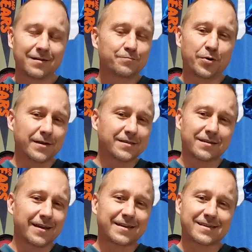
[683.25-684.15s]
put it to
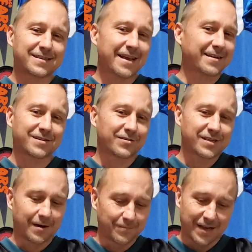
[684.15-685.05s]
like 6 or
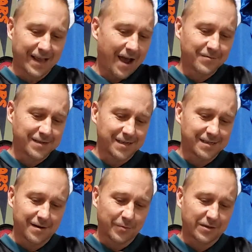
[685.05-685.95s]
something. Like, how is this
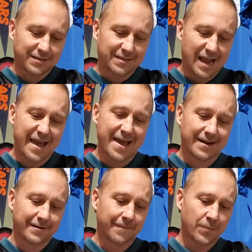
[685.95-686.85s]
number 10?